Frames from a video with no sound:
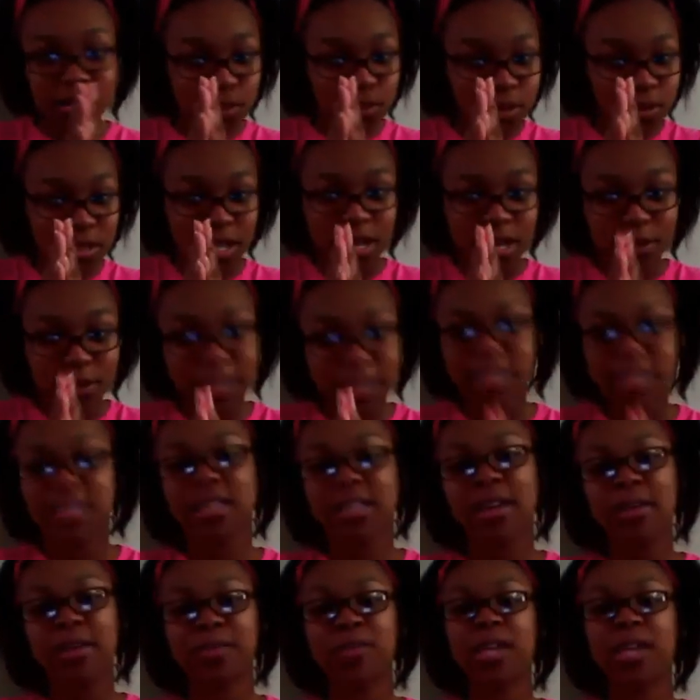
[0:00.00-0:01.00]
do send me
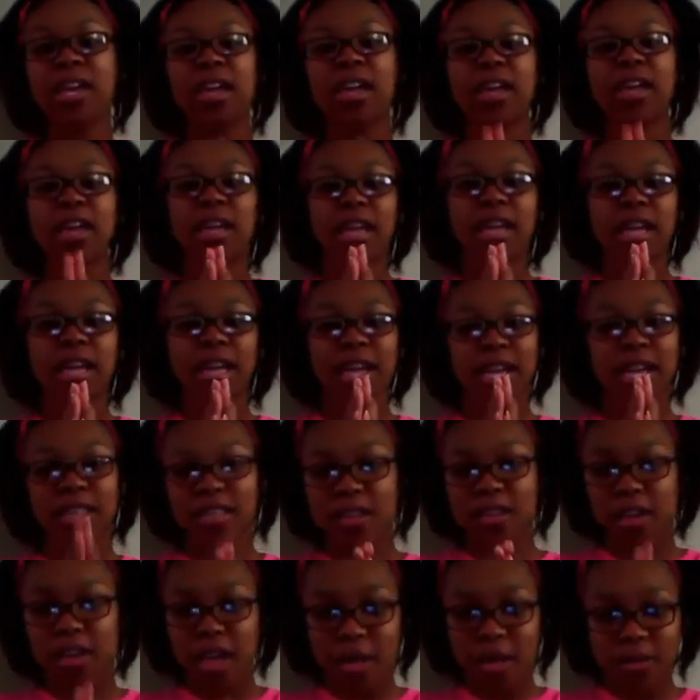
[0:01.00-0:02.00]
some in
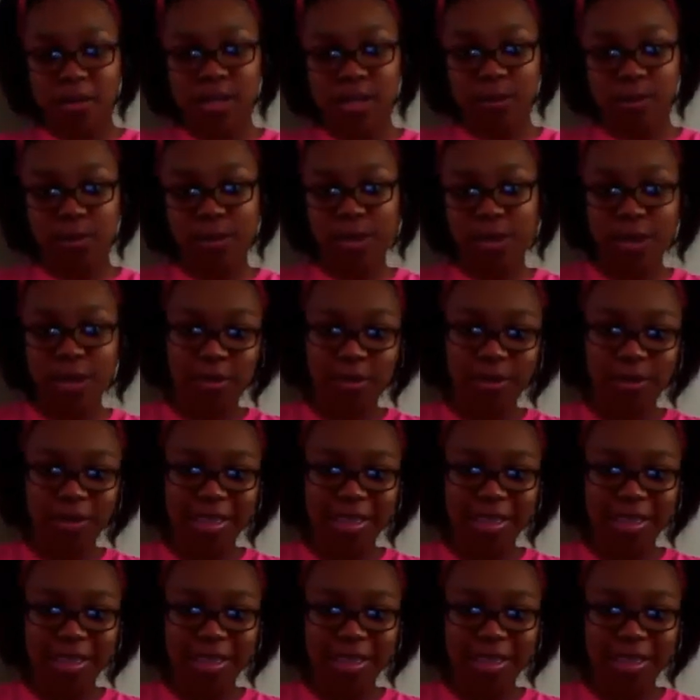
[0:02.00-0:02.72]
the comments below.